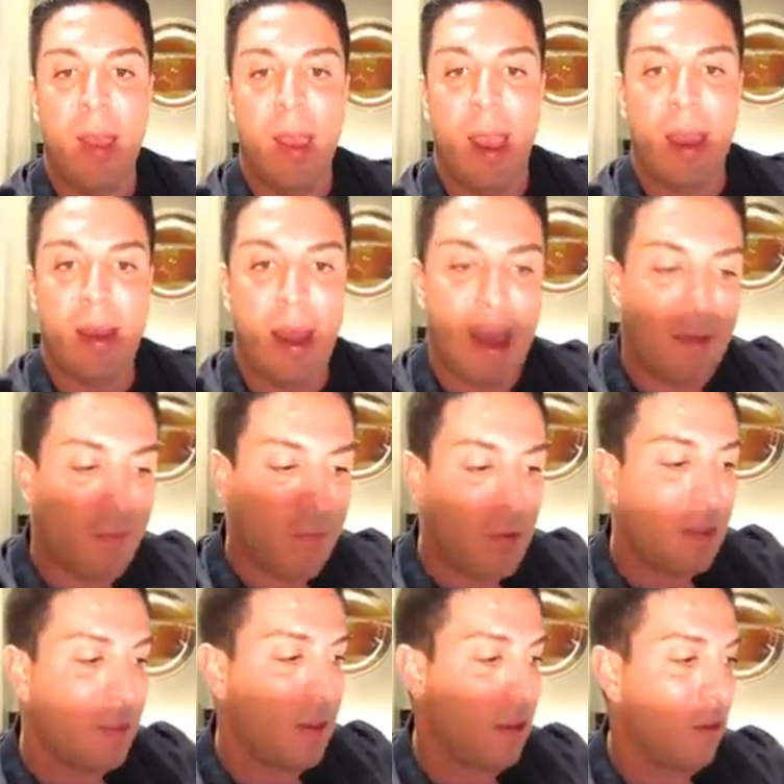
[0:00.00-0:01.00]
And every
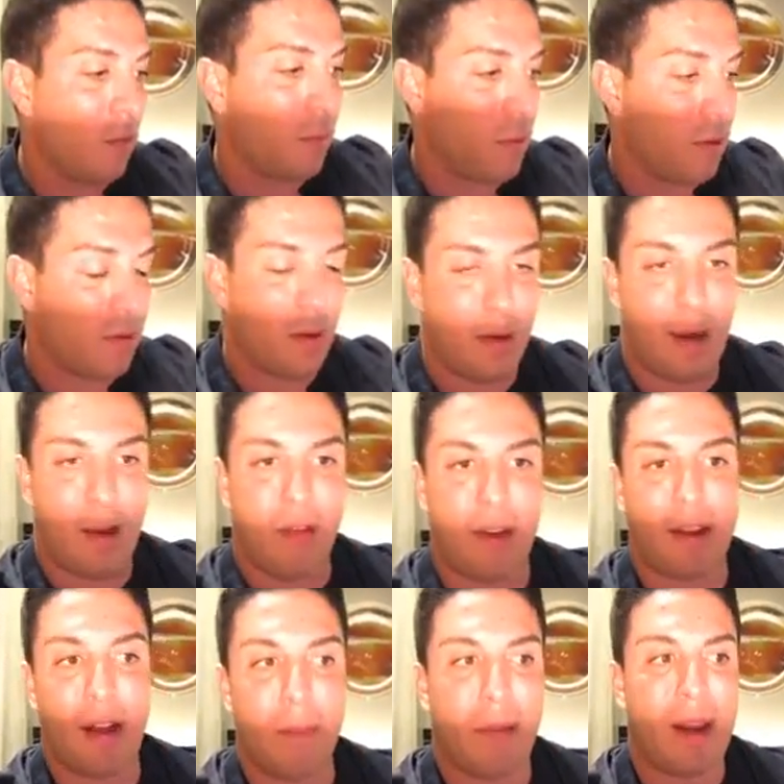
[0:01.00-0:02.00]
single person in every
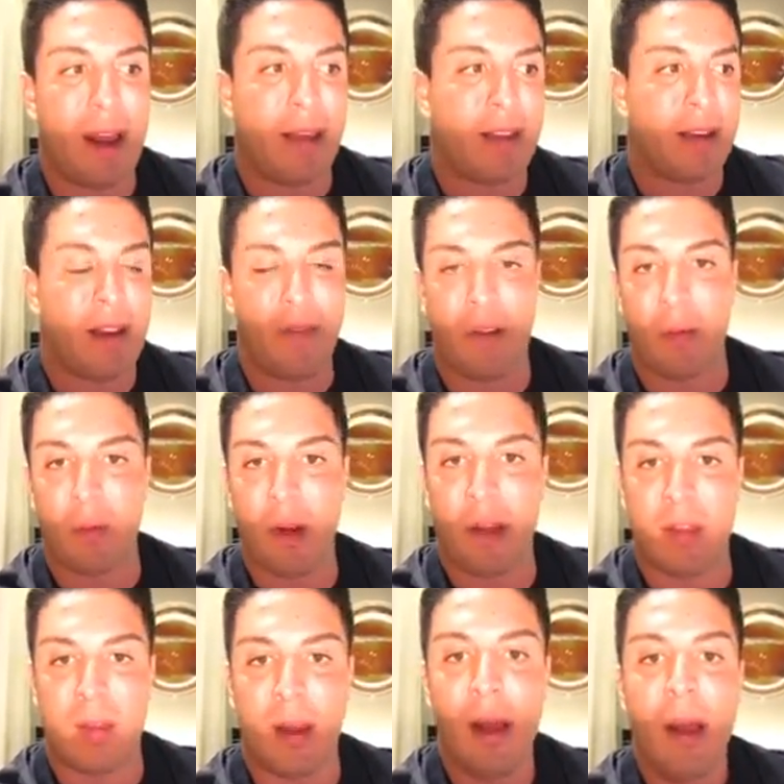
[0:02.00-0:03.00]
company has a different
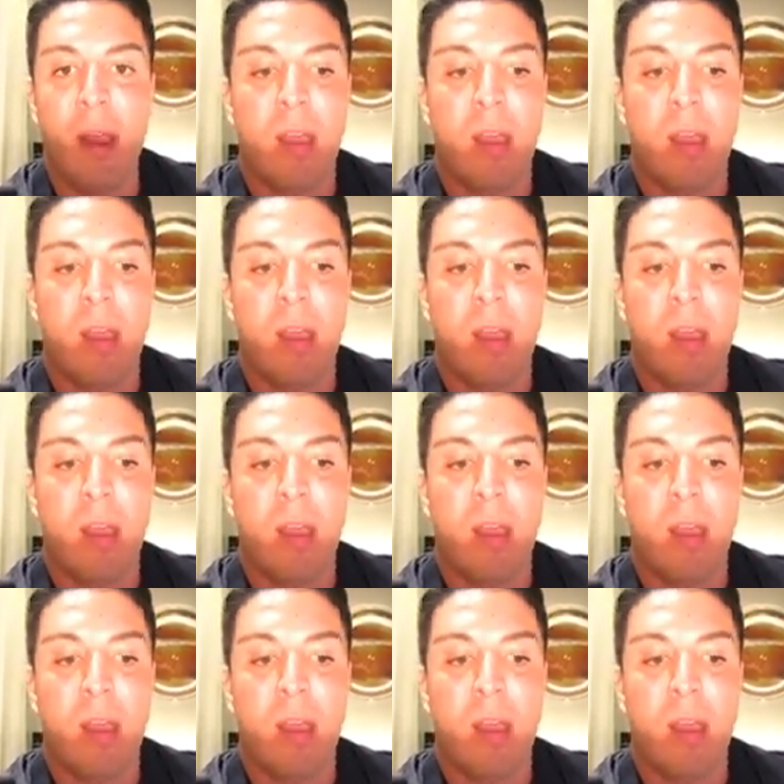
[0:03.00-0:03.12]
reason.